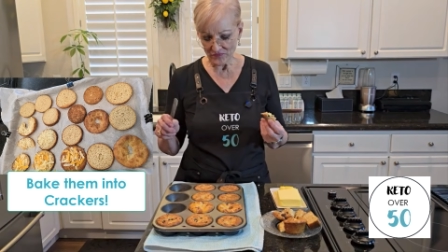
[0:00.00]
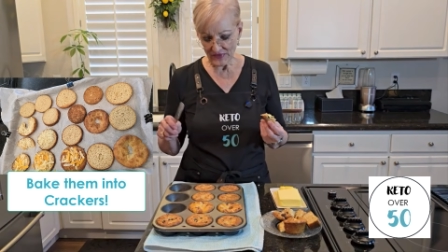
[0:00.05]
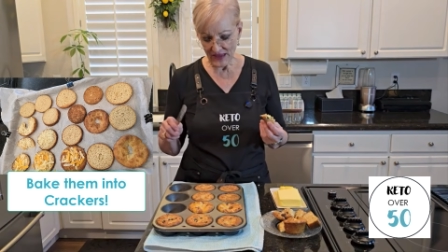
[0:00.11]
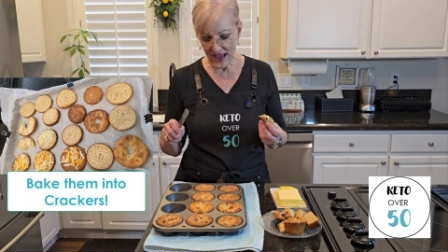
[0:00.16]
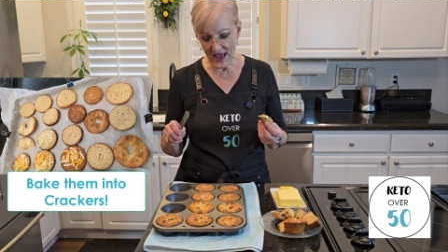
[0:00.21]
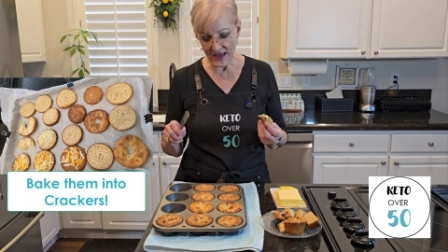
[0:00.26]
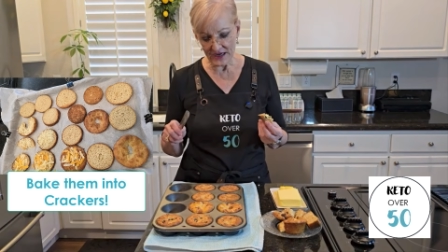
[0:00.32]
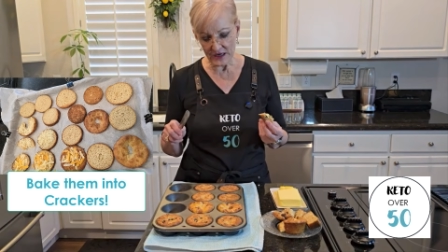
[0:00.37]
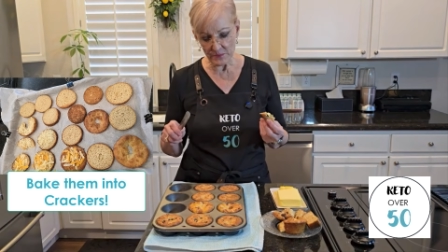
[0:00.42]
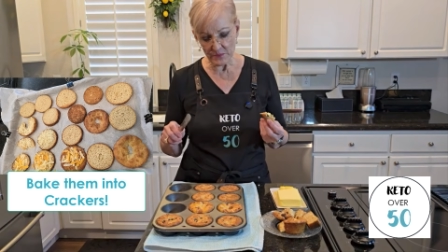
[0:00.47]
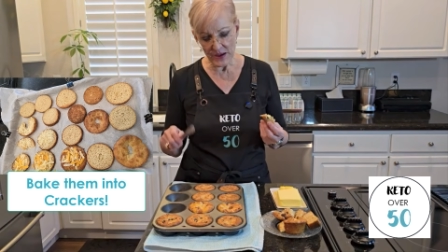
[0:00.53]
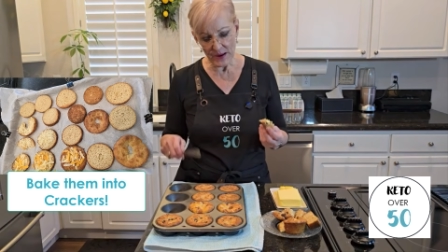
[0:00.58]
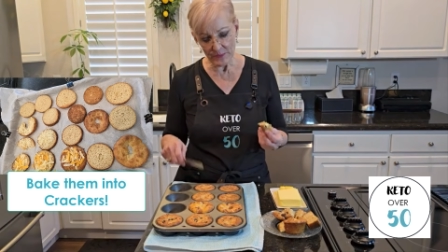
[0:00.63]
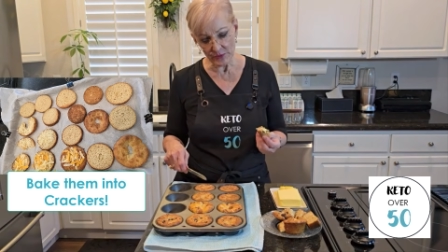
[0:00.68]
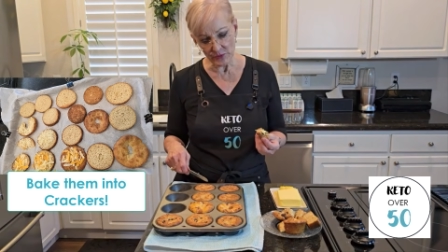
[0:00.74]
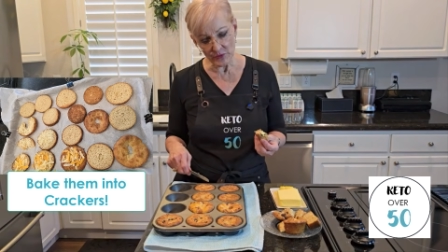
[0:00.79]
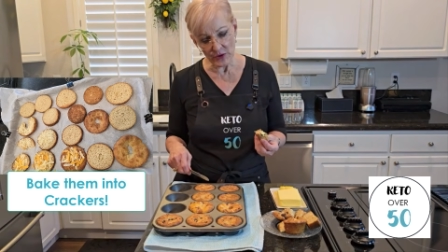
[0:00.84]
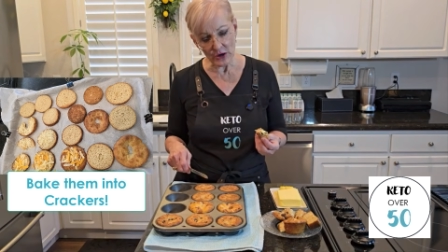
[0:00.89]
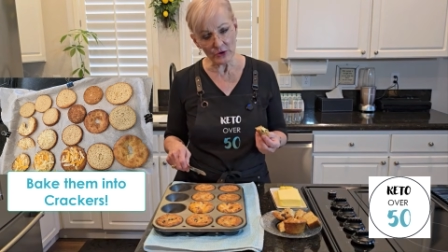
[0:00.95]
adding
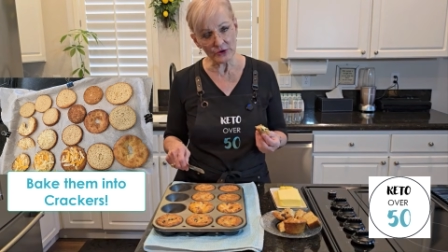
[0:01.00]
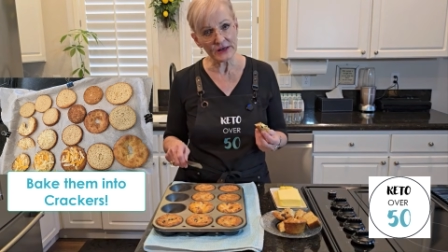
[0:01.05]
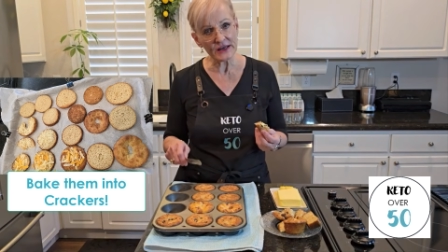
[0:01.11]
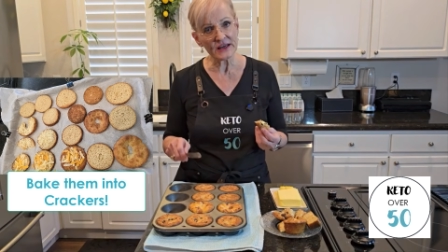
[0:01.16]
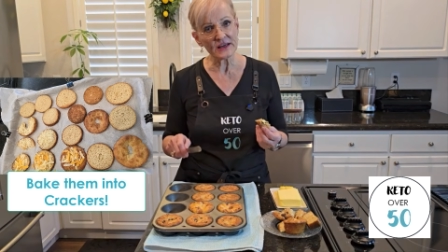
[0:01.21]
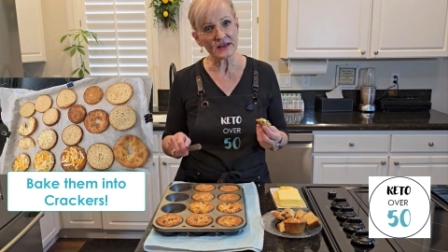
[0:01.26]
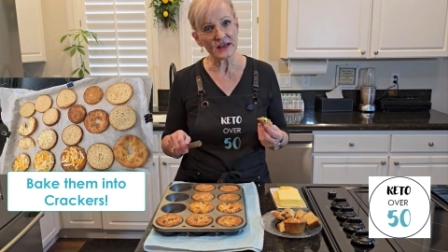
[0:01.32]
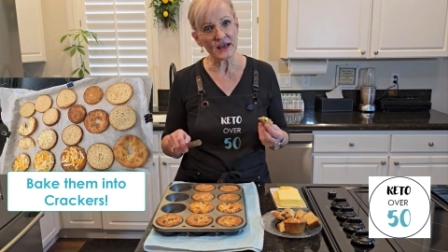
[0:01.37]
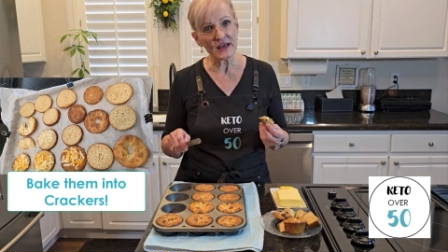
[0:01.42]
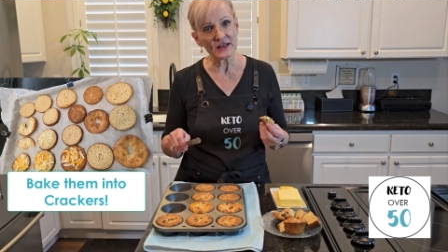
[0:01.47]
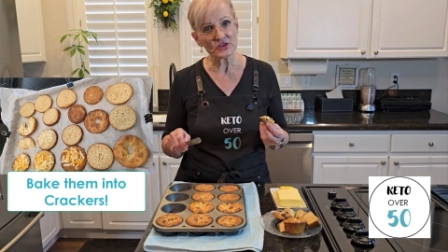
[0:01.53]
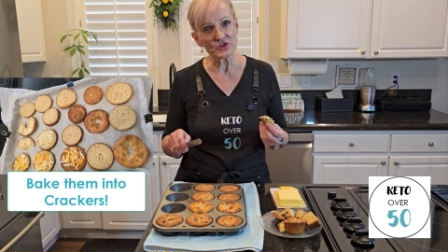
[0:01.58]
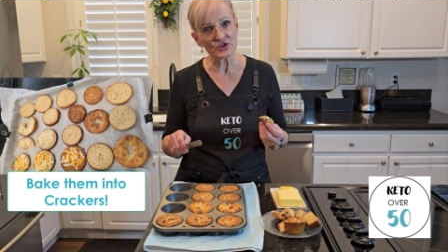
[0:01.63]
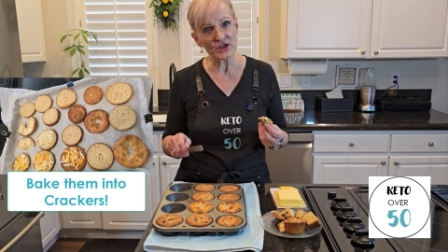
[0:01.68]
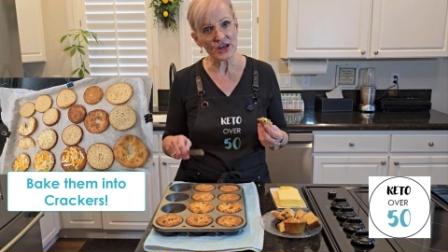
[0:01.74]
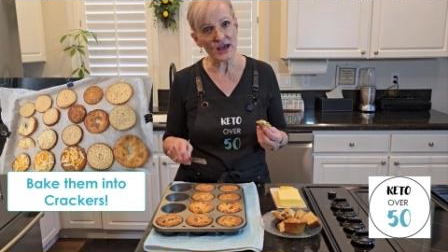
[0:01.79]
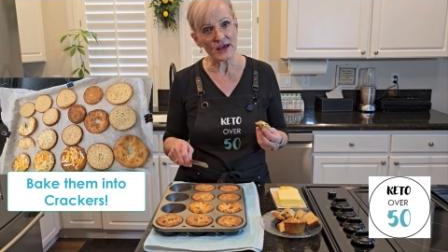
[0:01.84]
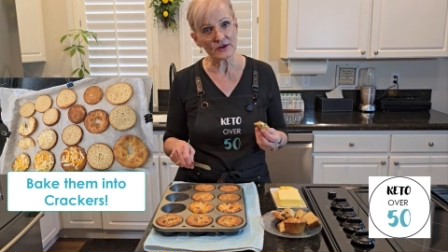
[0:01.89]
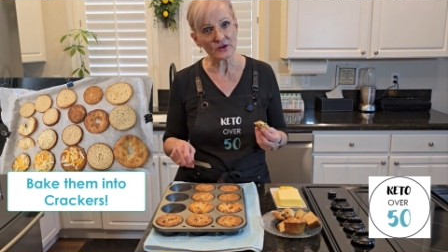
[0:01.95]
pepperoni and
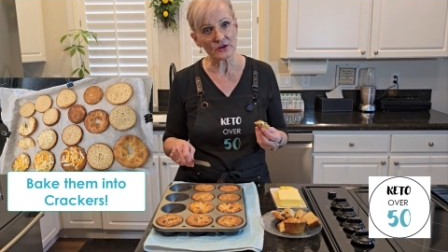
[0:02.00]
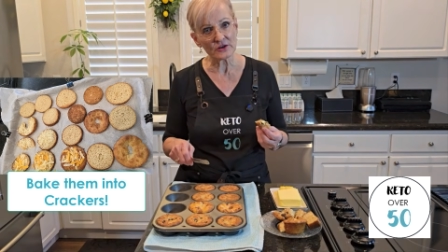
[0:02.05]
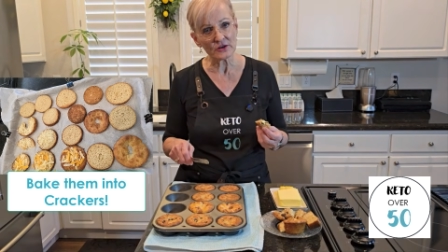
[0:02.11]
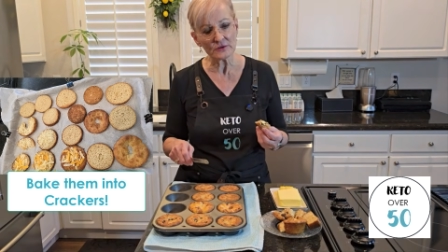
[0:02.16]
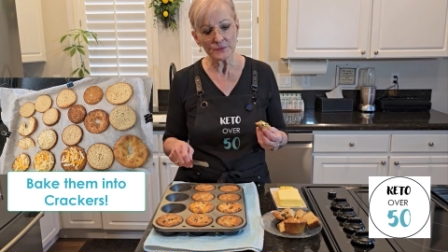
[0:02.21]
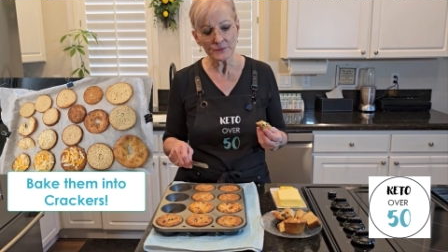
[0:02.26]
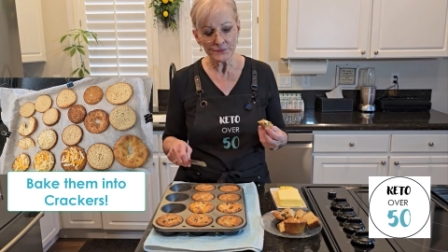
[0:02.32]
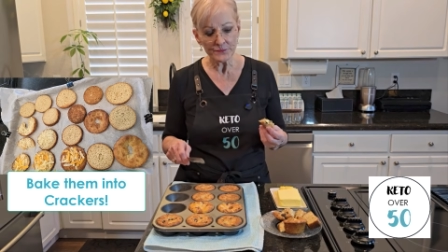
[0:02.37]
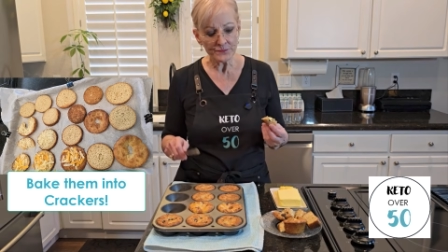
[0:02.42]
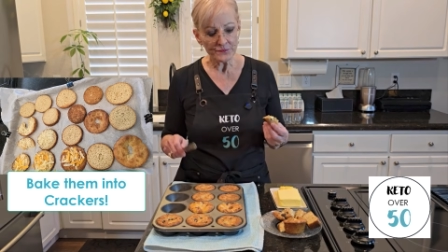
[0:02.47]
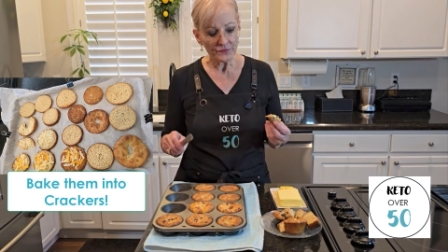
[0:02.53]
cheddar,